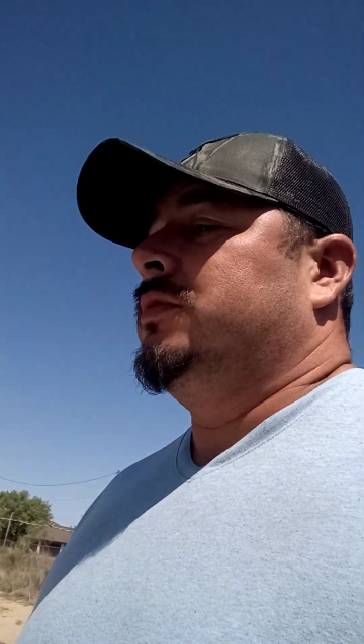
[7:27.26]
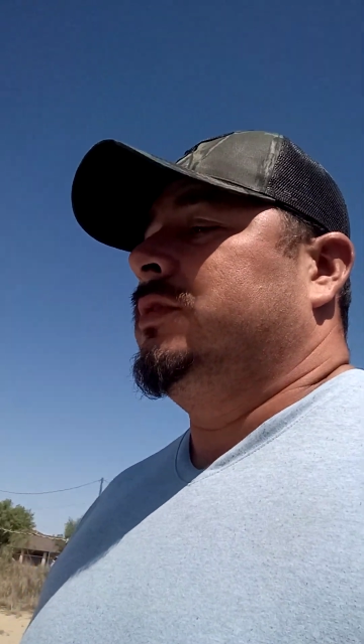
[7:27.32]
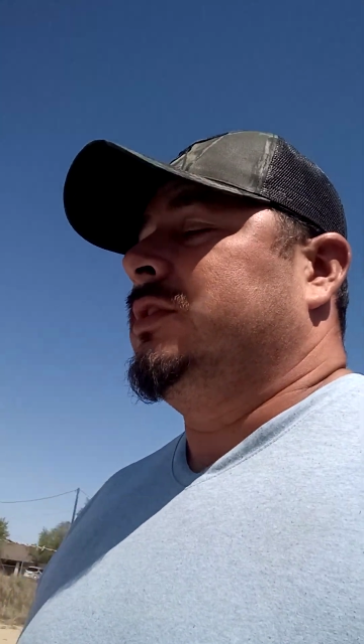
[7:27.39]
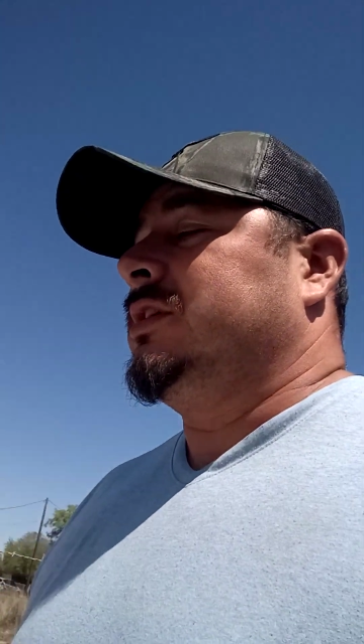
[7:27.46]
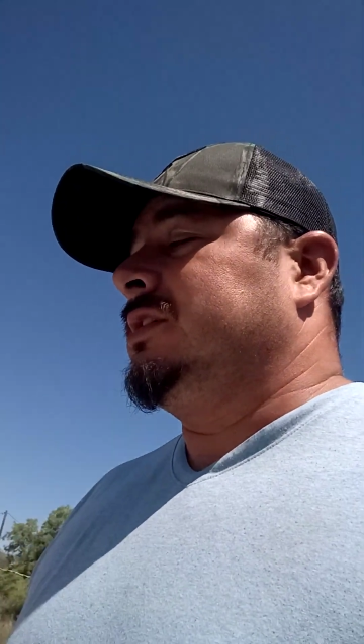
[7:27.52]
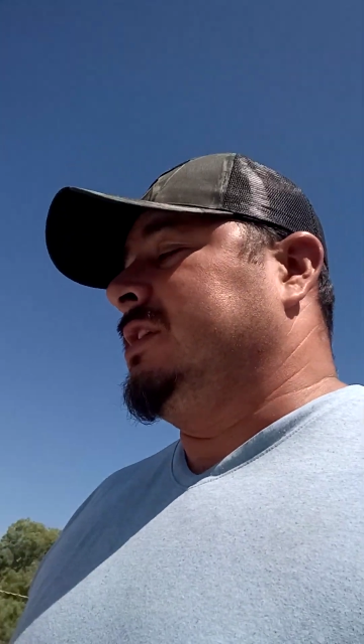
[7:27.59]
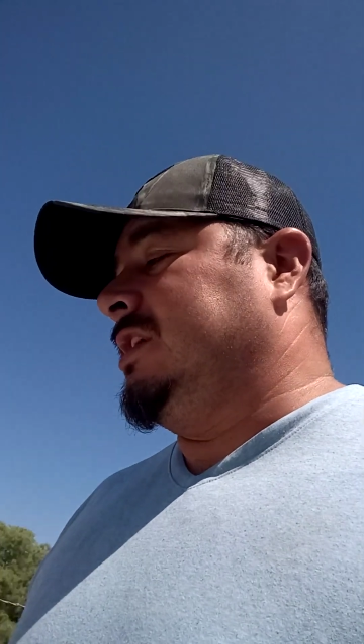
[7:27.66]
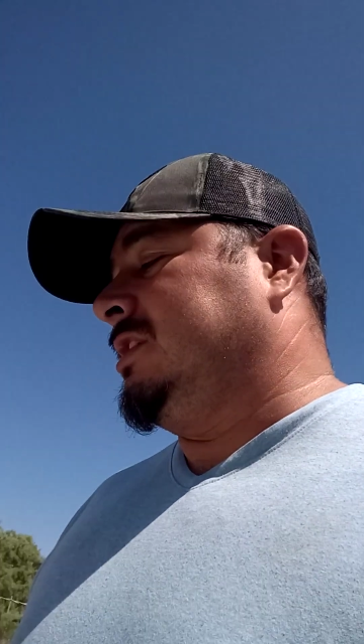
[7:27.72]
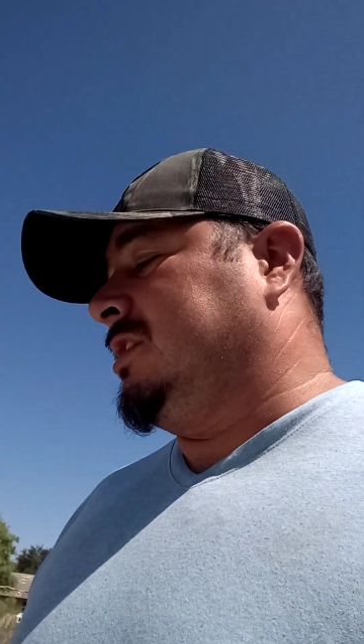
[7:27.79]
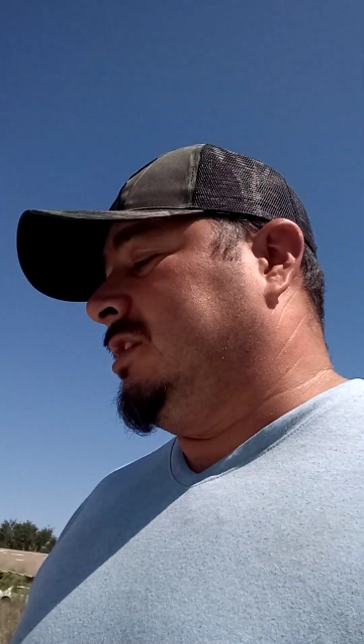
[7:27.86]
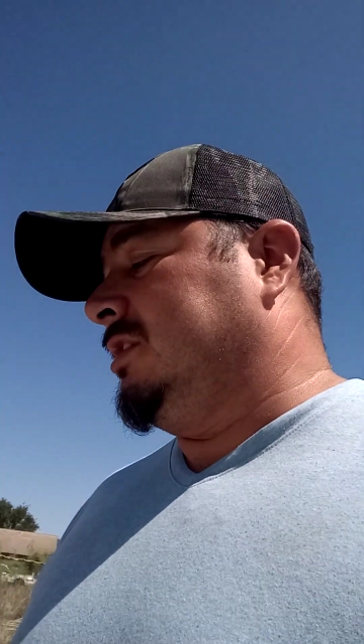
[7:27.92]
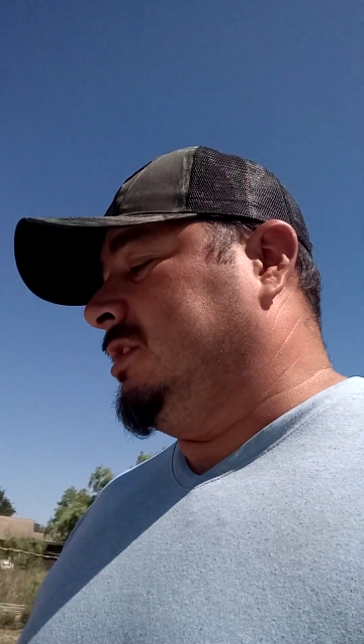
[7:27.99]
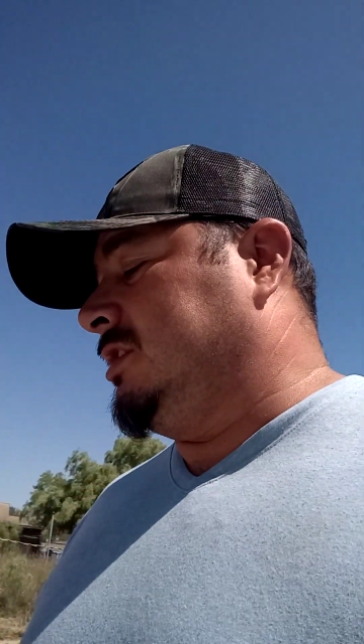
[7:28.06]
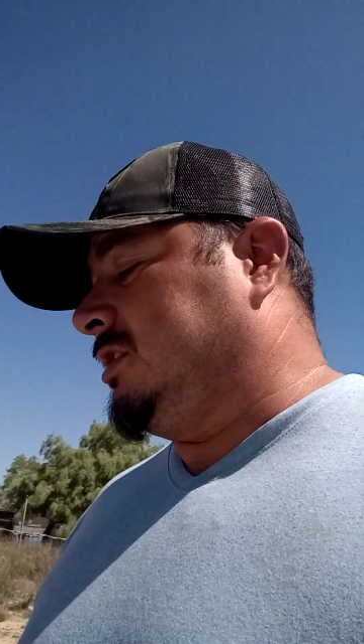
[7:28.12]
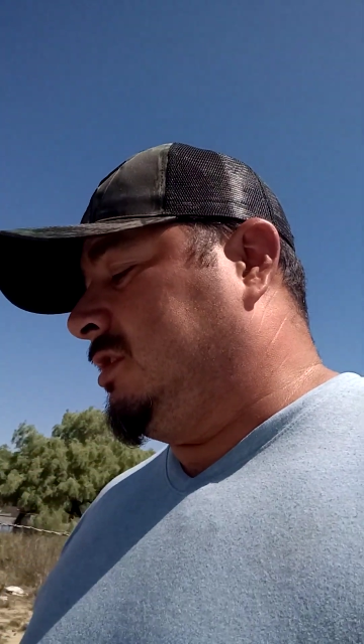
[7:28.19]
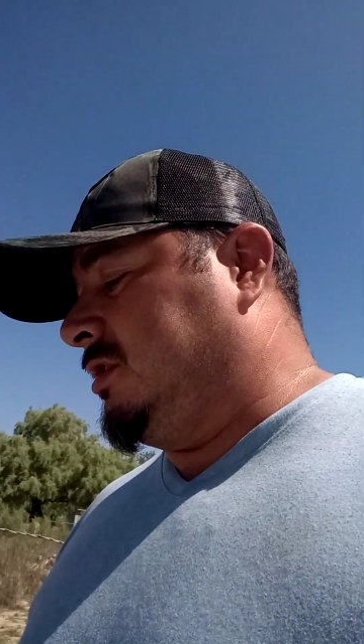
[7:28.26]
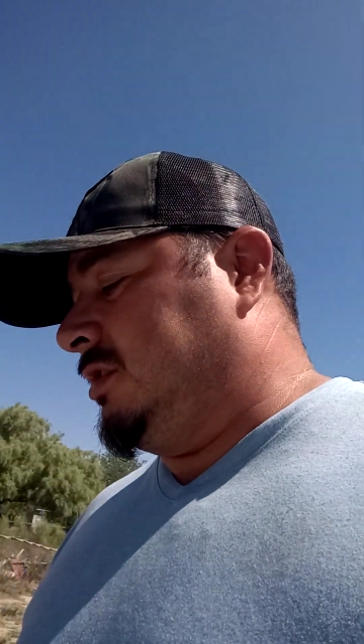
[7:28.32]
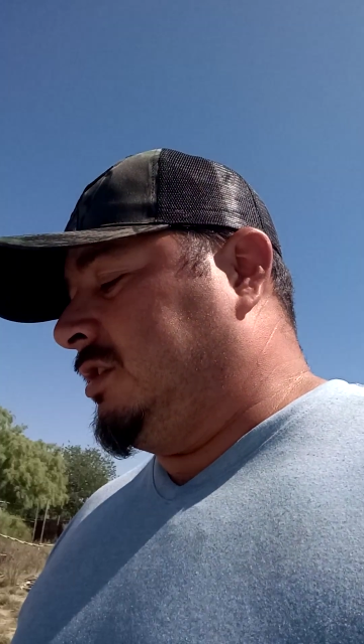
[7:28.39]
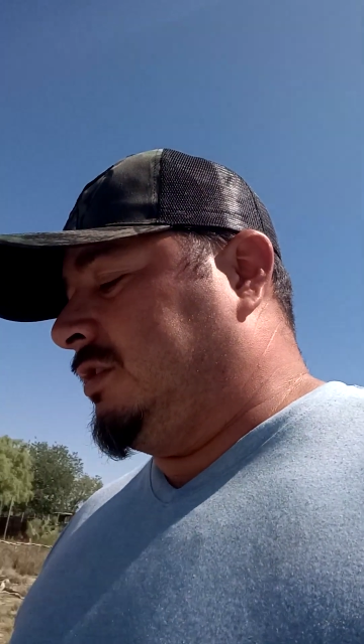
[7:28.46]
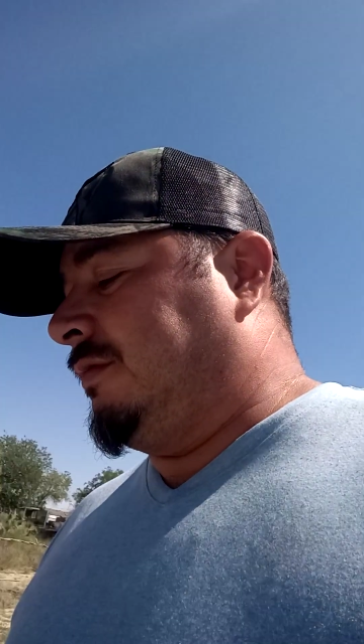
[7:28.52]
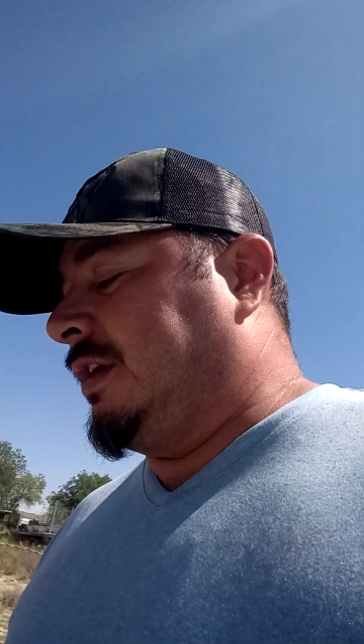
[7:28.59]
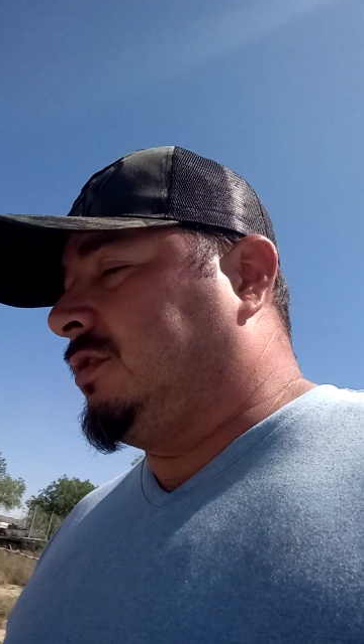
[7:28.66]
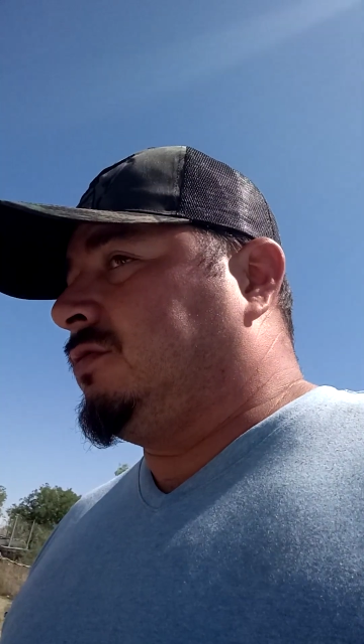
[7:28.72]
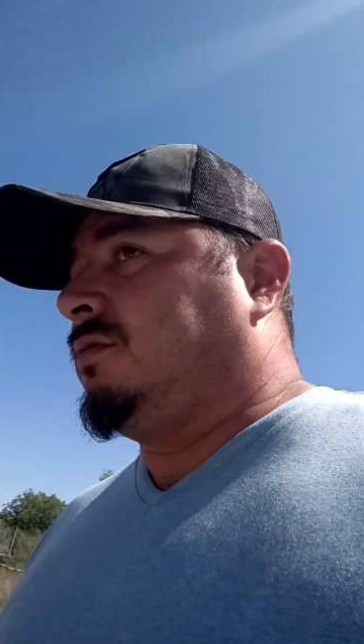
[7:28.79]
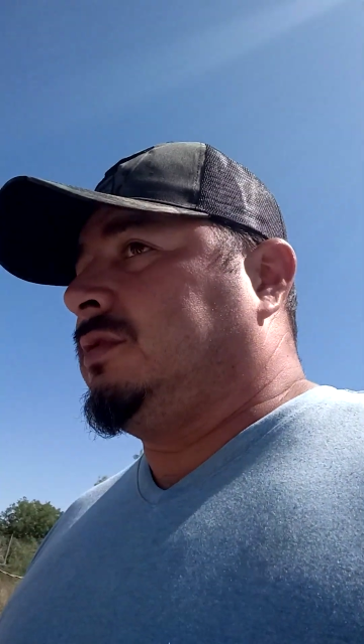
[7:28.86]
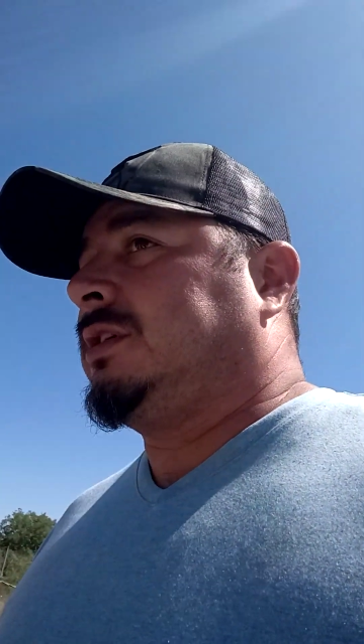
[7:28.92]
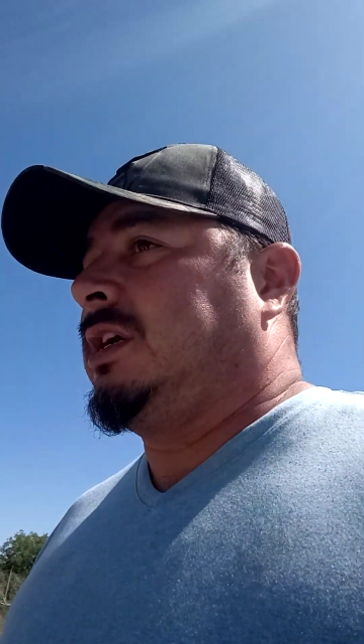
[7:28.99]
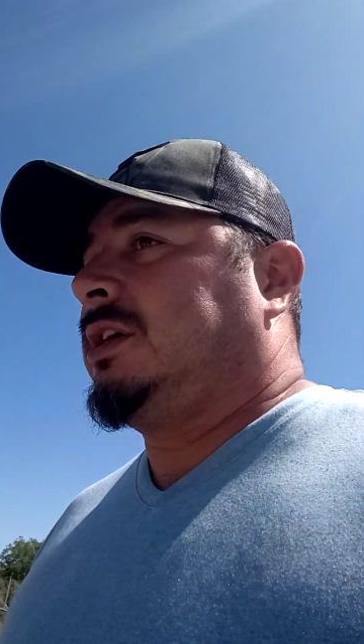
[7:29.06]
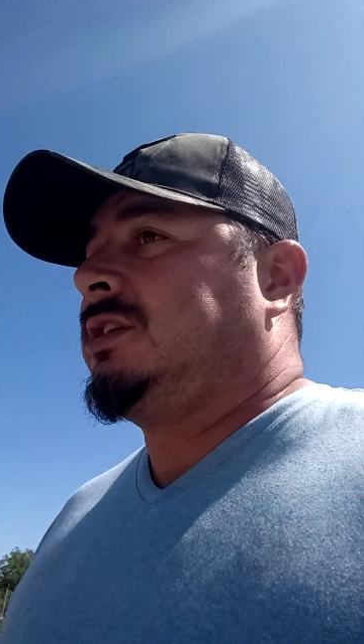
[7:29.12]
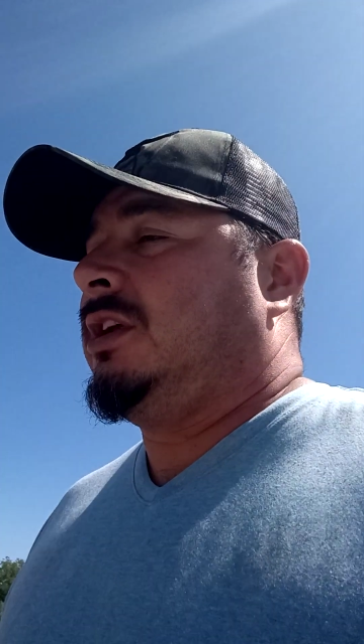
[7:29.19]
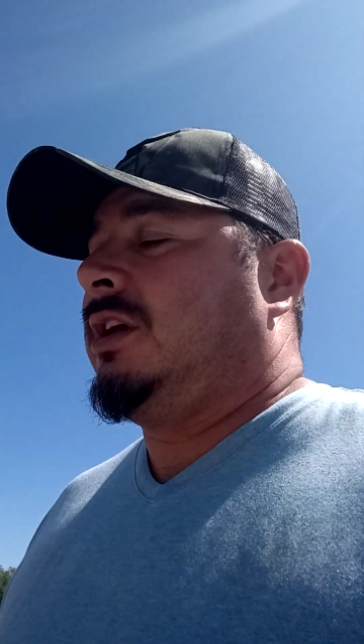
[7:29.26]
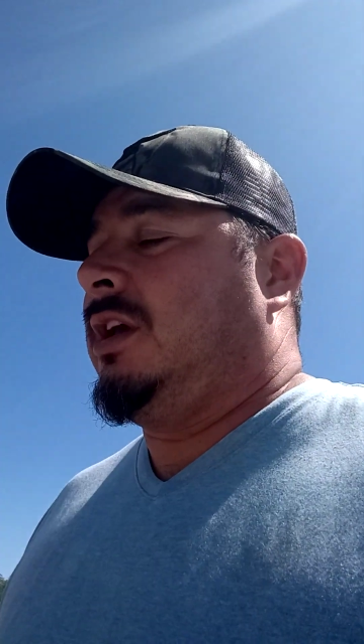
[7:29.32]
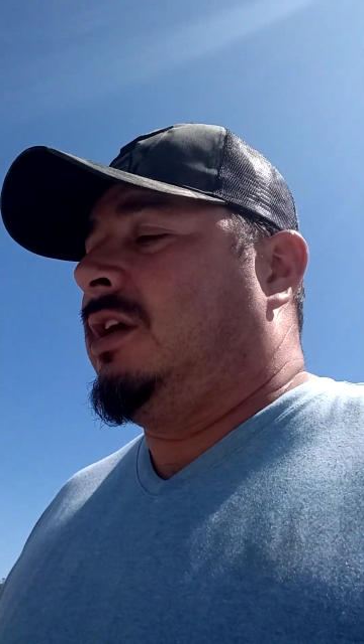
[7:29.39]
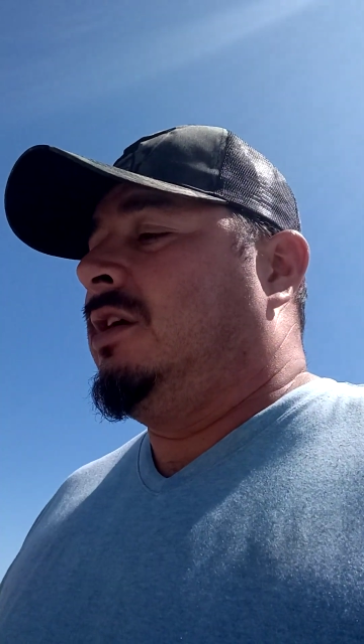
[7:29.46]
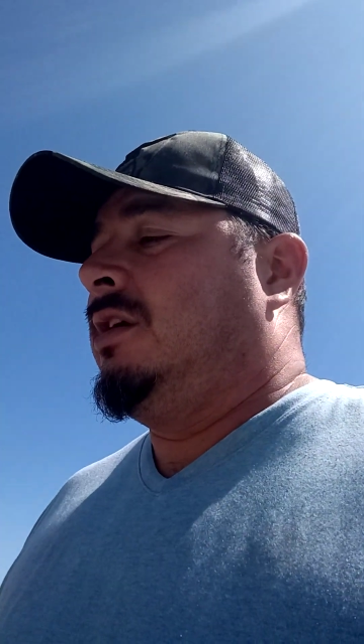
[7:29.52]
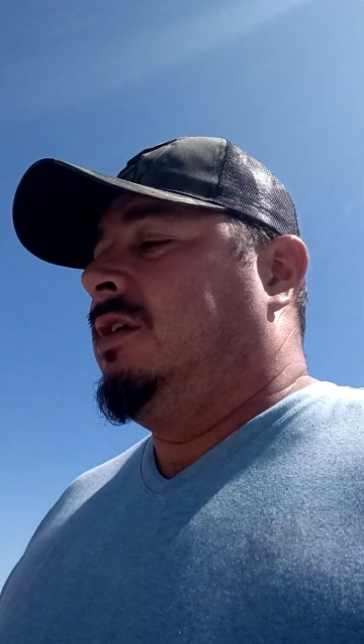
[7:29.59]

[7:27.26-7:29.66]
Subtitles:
this vessel is actually